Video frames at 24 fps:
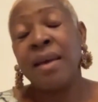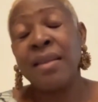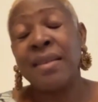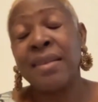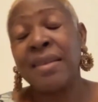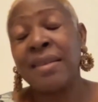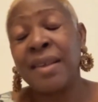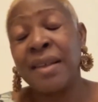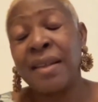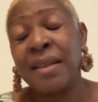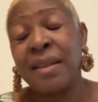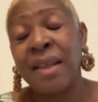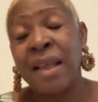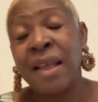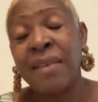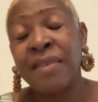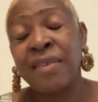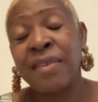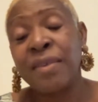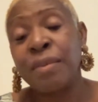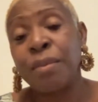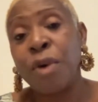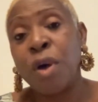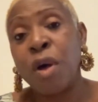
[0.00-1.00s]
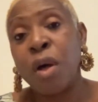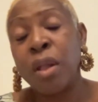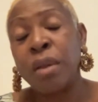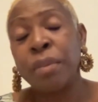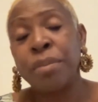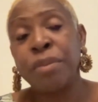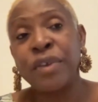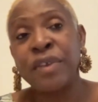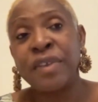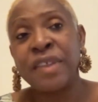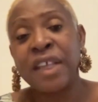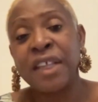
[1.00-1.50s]
It's still a small
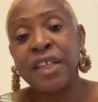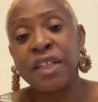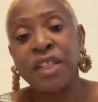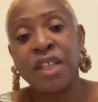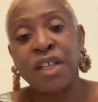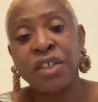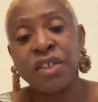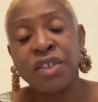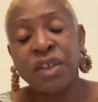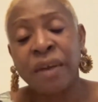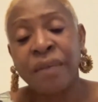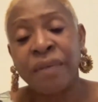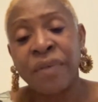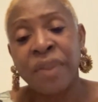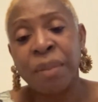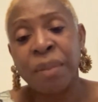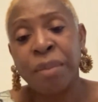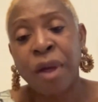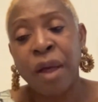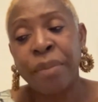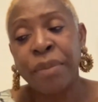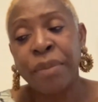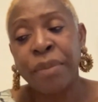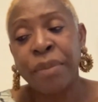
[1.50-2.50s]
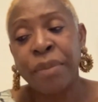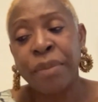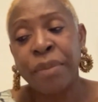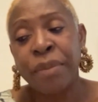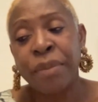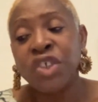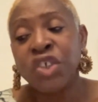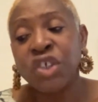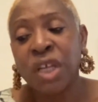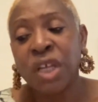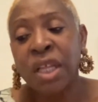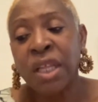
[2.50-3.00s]
percentage of the
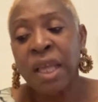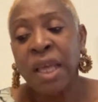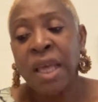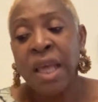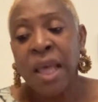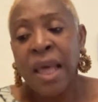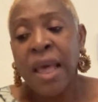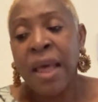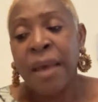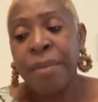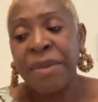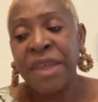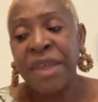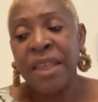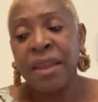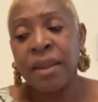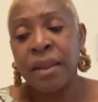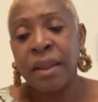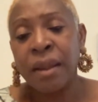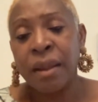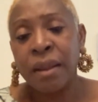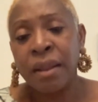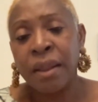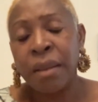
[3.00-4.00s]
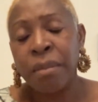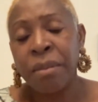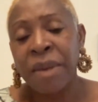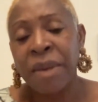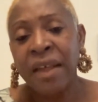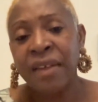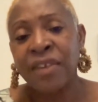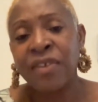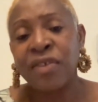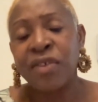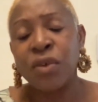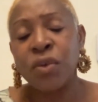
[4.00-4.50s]
population. I mean, the
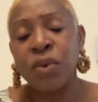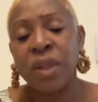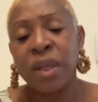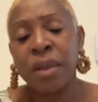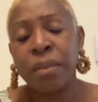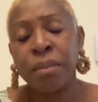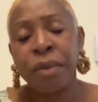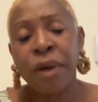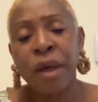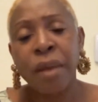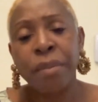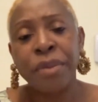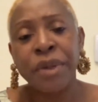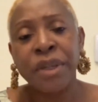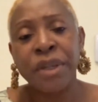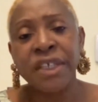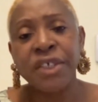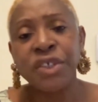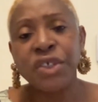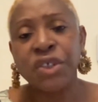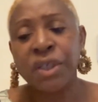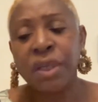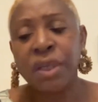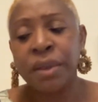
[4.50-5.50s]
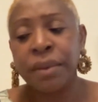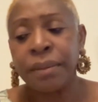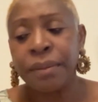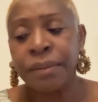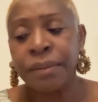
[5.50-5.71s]
black student population.